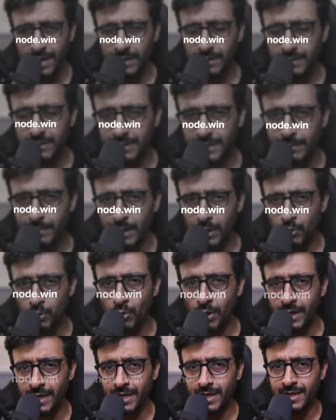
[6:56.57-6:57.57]

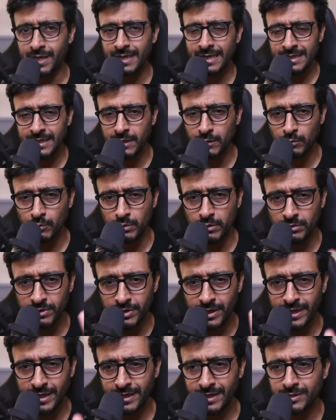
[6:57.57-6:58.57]
W-I-N. It will
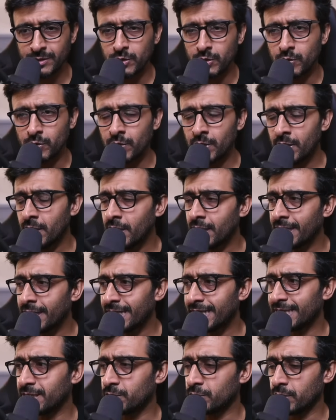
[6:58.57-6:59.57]
redirect you,
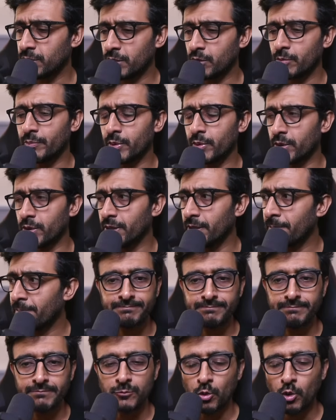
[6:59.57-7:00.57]
get you a coupon.
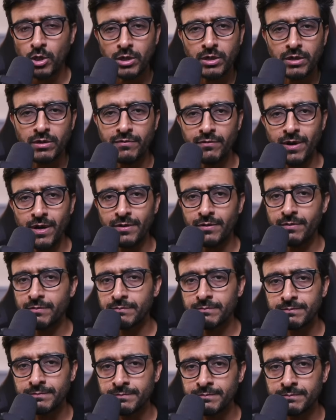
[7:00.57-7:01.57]
Worker thread.
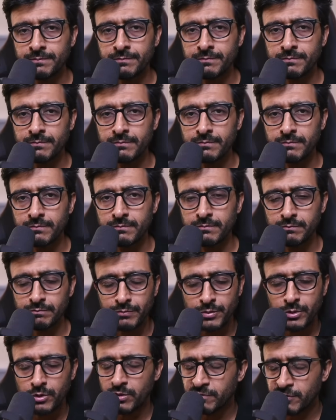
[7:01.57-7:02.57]

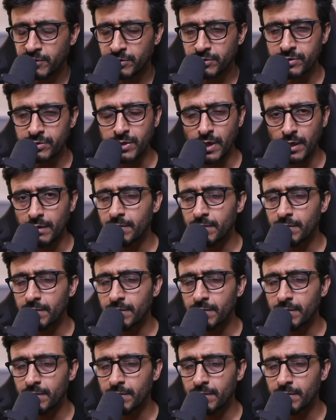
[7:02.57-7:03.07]
Beautiful design.